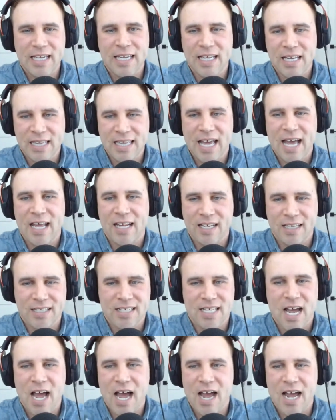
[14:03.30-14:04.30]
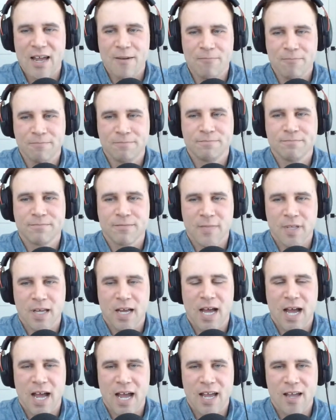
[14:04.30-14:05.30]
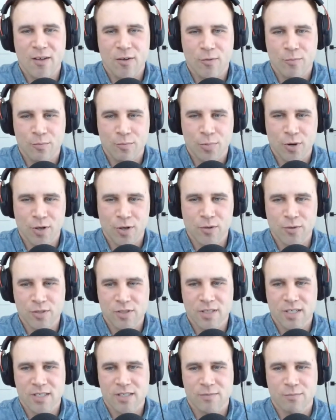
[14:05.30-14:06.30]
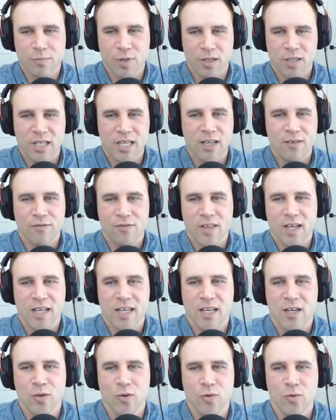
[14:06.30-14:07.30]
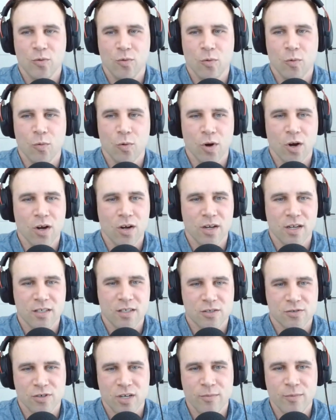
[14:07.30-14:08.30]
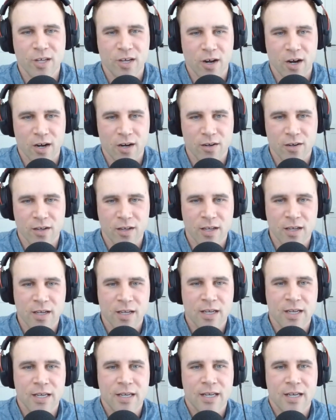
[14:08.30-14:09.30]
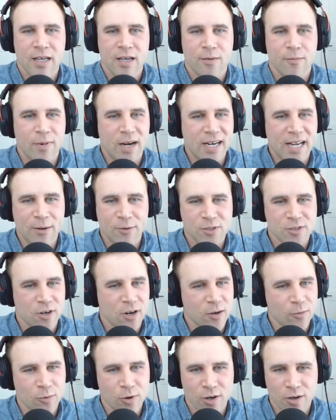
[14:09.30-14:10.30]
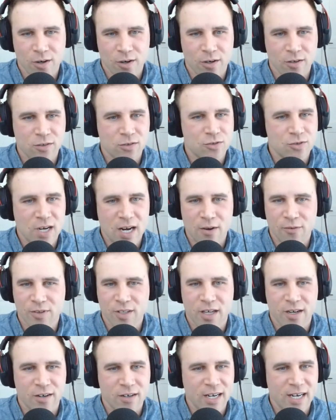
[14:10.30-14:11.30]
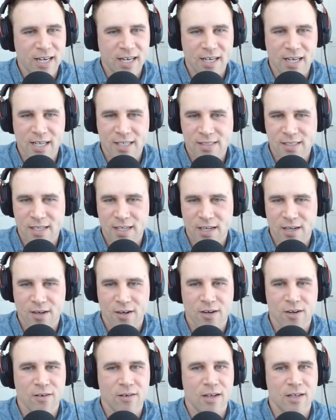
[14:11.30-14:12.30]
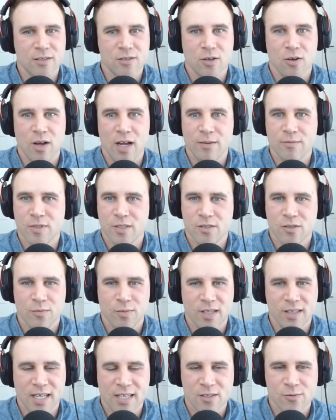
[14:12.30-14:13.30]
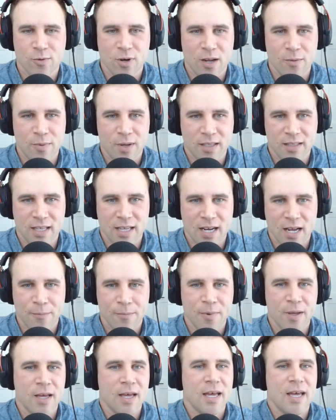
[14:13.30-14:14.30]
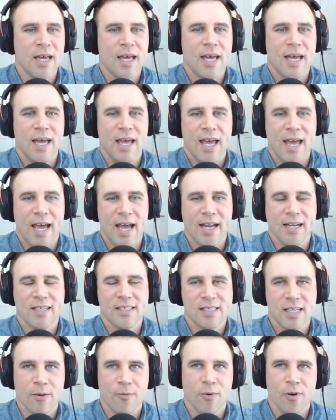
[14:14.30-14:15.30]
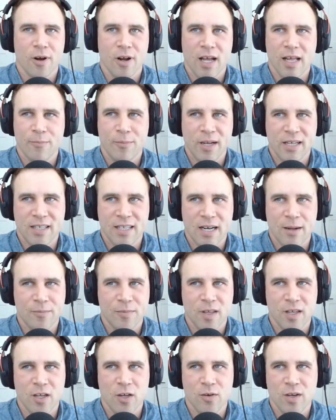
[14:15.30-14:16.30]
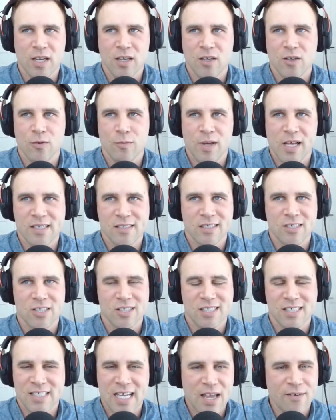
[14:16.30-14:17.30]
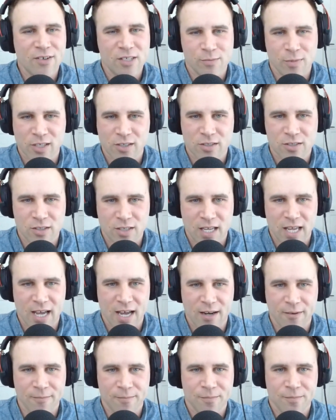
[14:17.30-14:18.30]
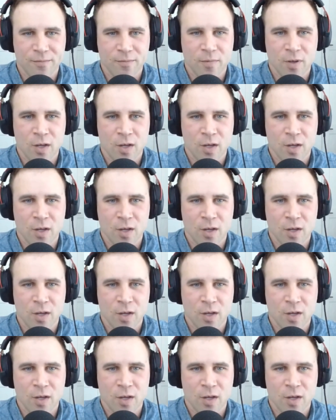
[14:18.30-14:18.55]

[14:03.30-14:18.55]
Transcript: in that time, I produced this belief that you work extremely hard. My dad was a hard worker, traveled 180 days a year. So I'm assuming that's where I picked that up. And somewhere I picked it up that you need to basically just save as much as you can,